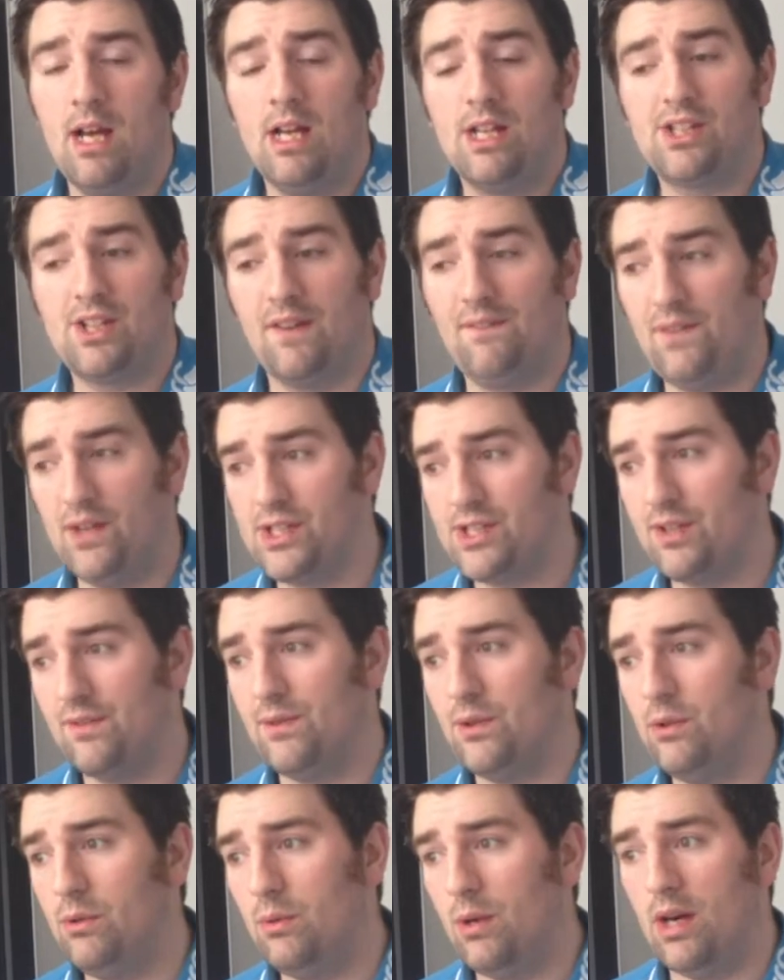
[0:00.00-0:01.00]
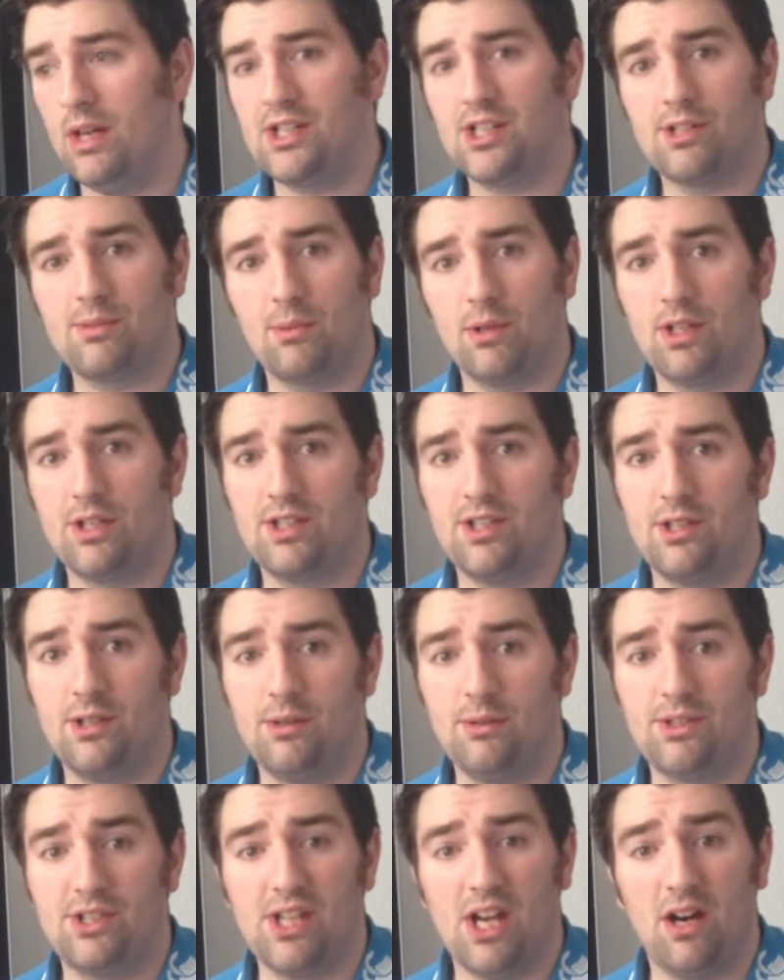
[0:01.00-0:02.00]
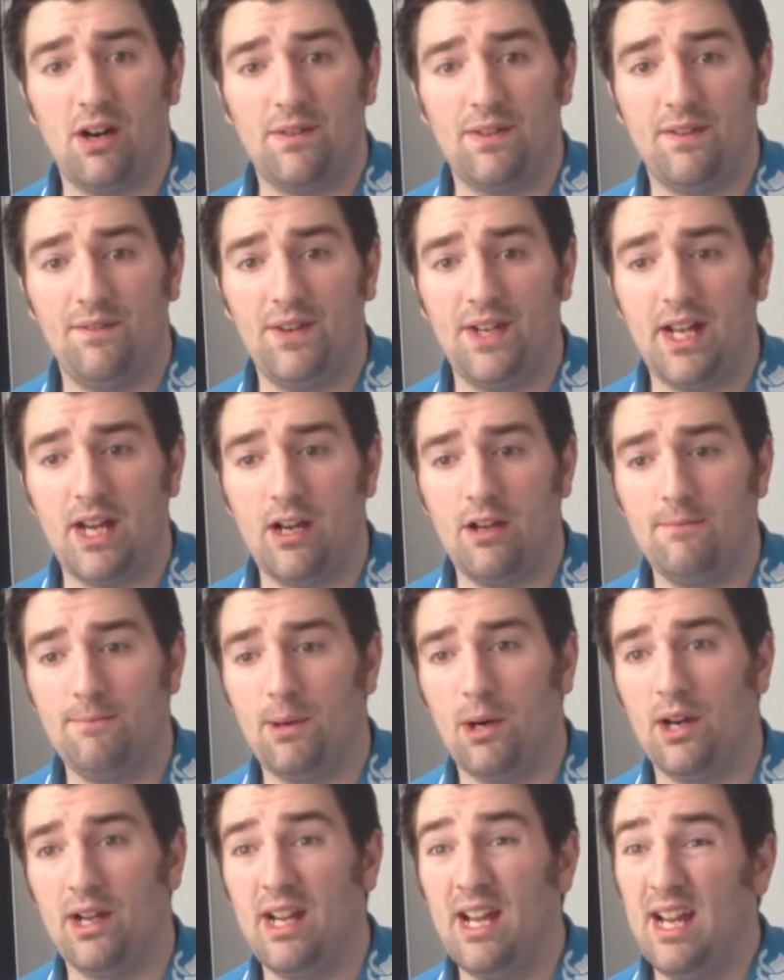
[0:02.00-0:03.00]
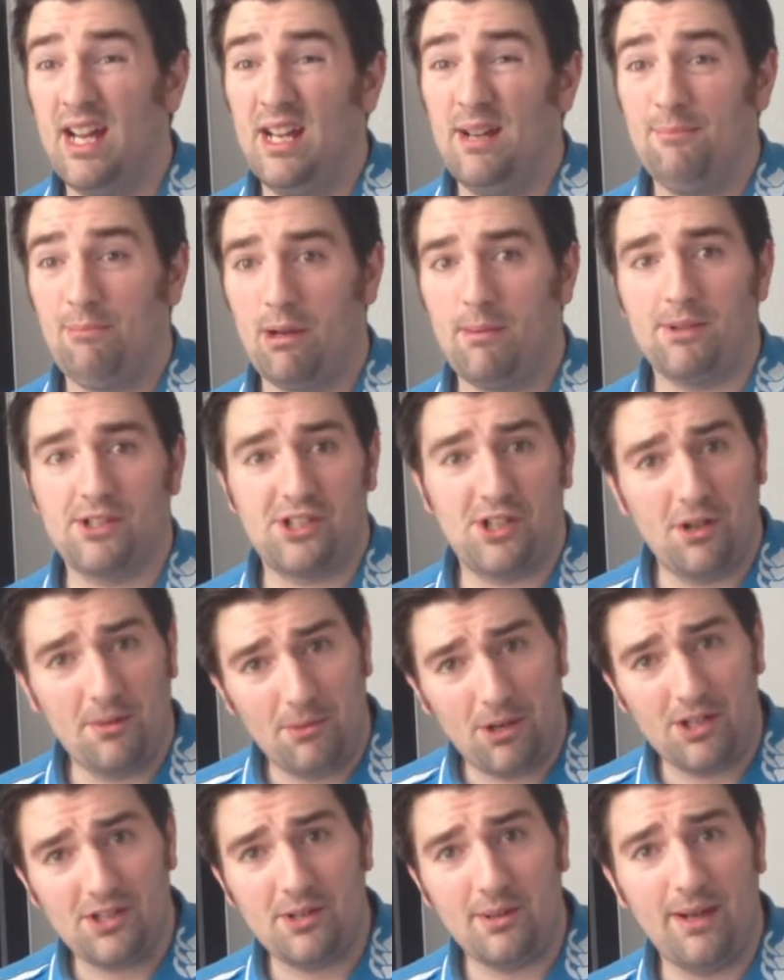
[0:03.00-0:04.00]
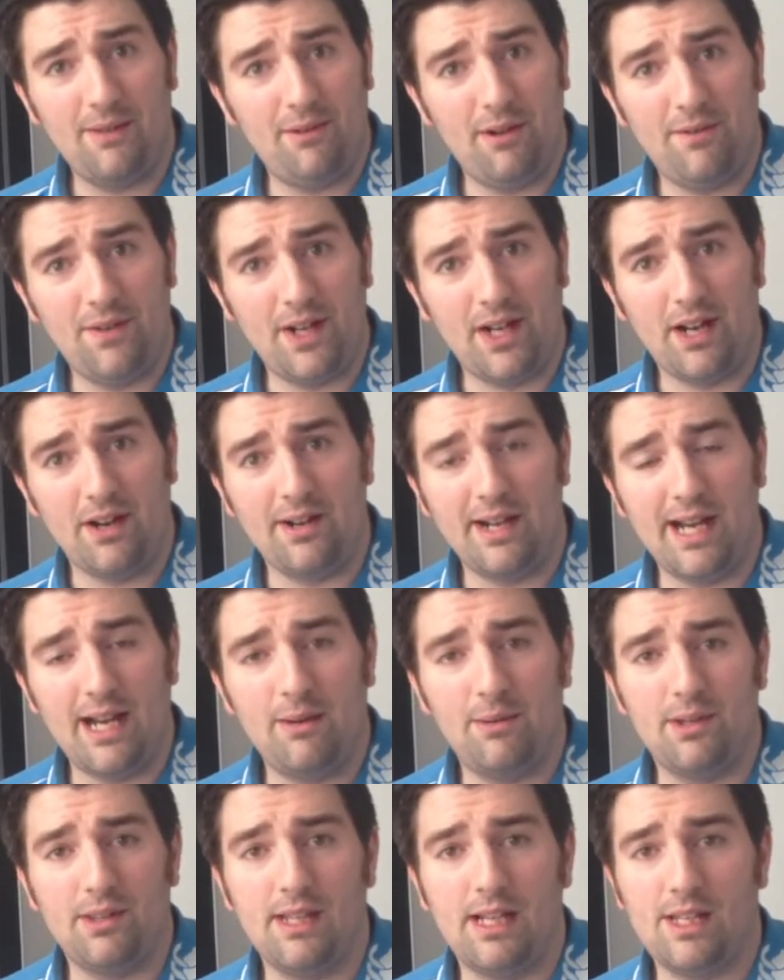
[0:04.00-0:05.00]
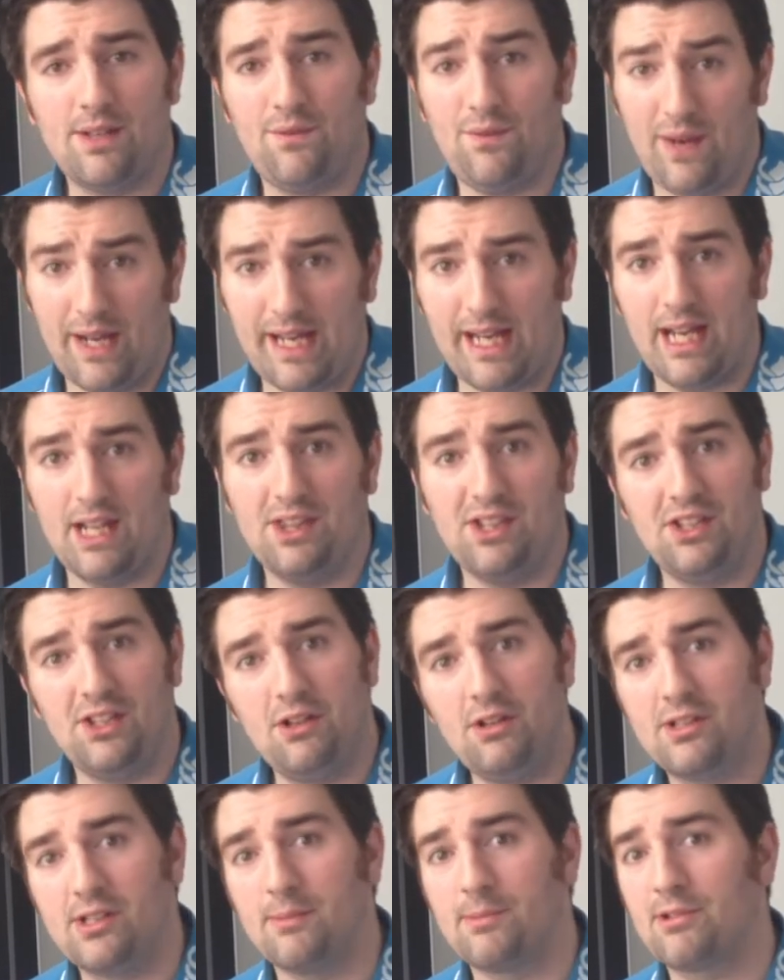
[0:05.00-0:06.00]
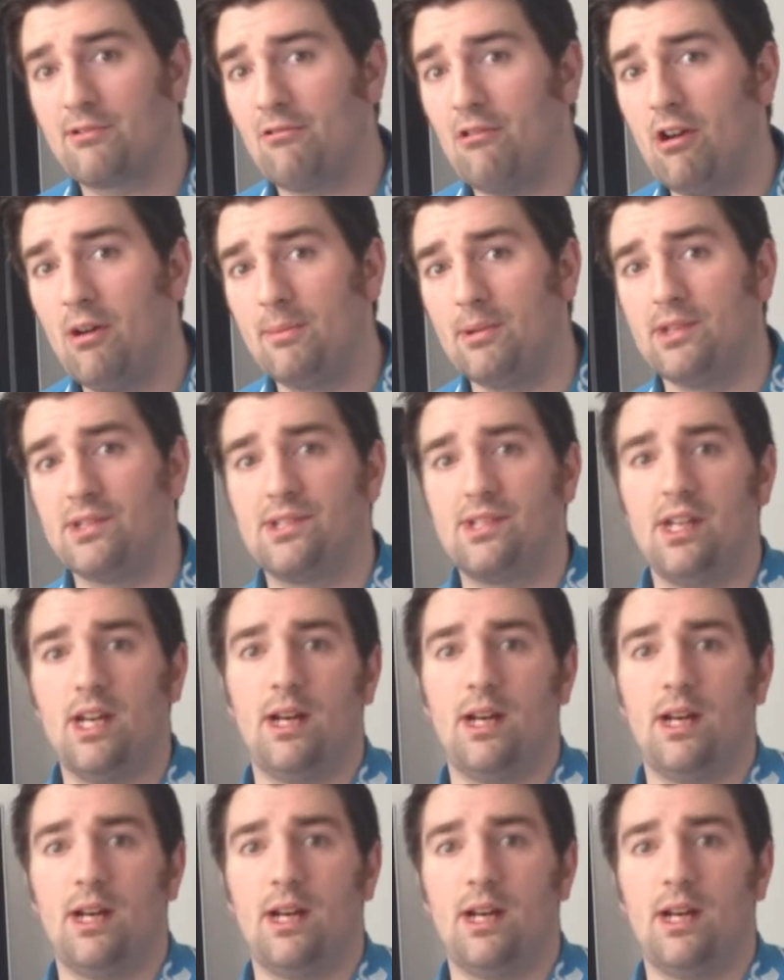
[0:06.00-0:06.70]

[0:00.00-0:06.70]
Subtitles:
So first of all, I just wanted to start off the video by pretty much doing what I do every video now, and that's thanking the new subscribers.